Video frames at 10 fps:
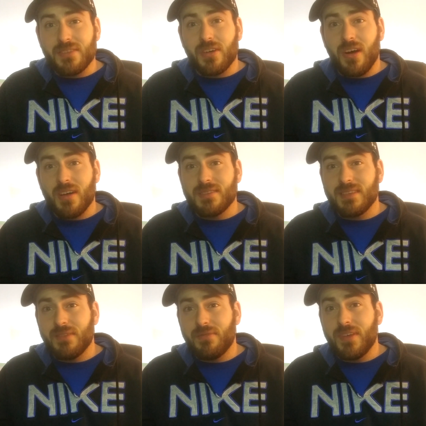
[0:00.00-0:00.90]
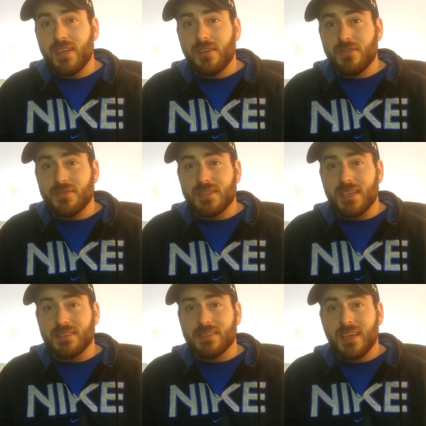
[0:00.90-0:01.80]
are constantly feeding on those
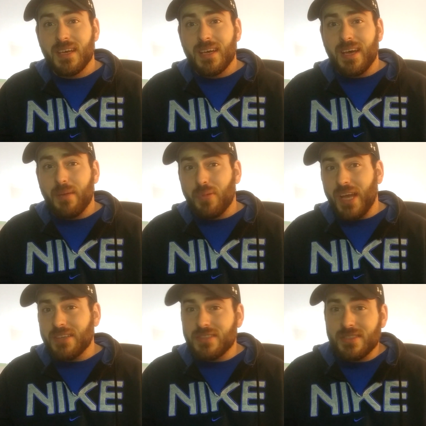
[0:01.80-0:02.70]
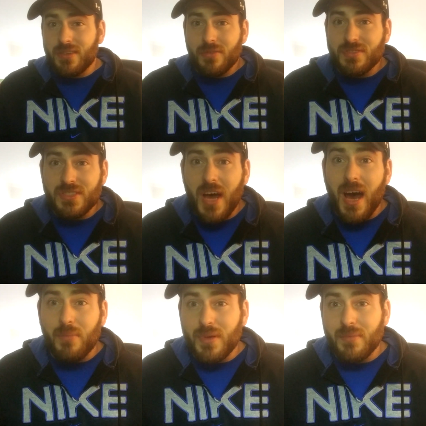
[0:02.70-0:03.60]
things, and plants just don't
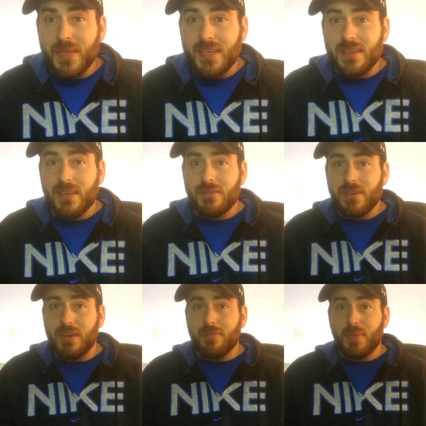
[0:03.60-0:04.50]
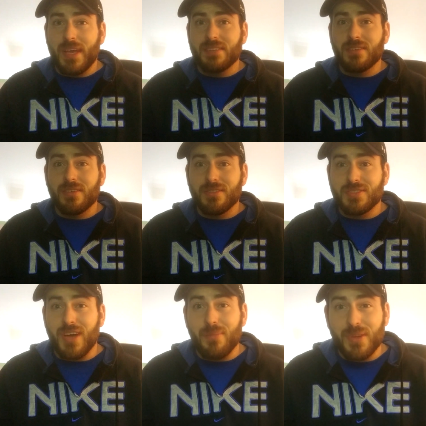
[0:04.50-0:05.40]
stop. I mean, if plants are
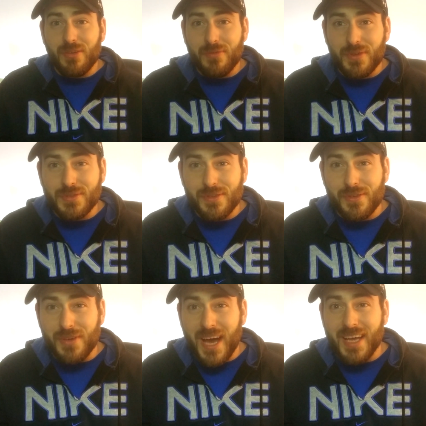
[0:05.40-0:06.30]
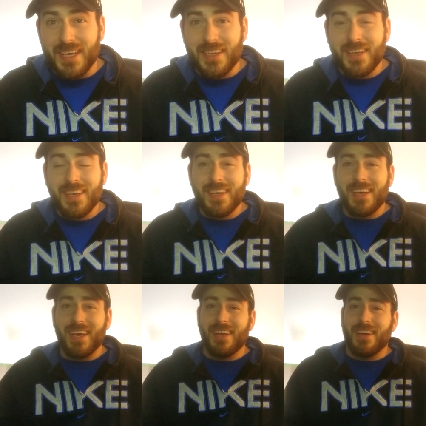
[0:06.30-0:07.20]
stopping their filter, they're dying,
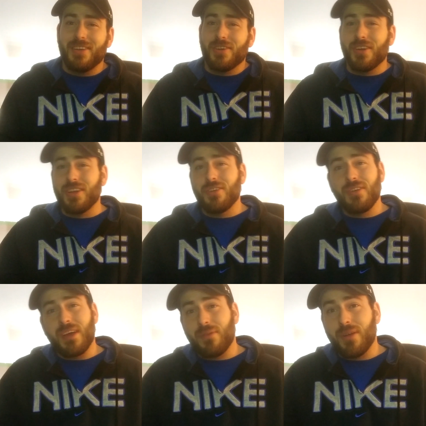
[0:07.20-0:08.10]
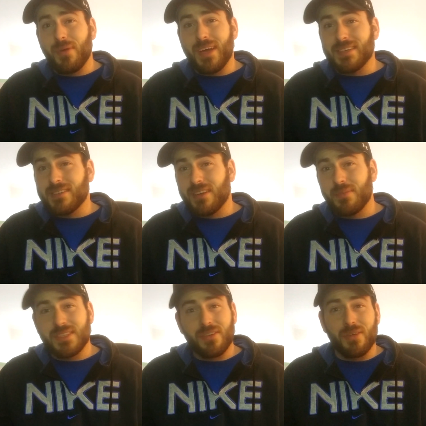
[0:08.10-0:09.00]
and you're going to know that right away, because they're
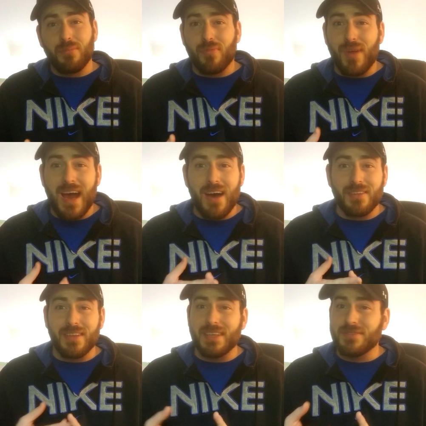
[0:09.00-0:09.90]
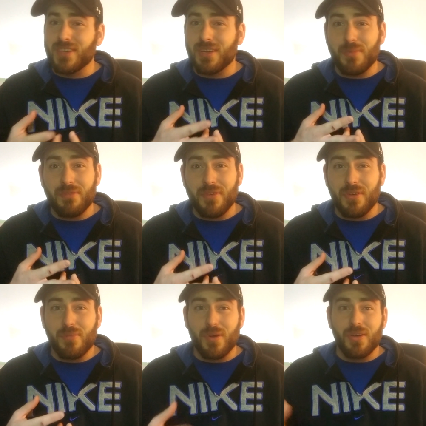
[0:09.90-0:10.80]
going to be turning brown, the leaves are going to be
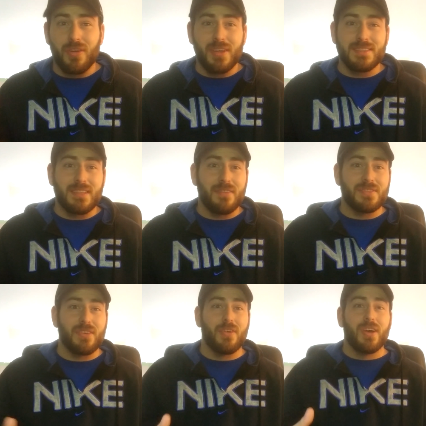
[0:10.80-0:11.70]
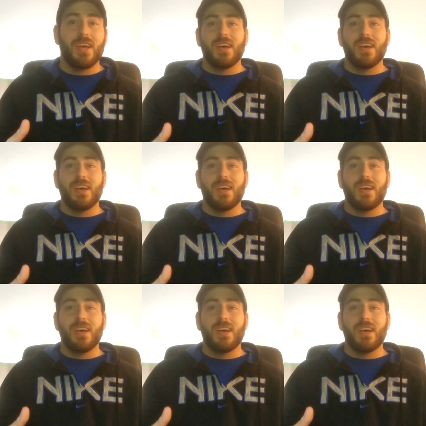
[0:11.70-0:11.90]
falling apart, all that stuff. So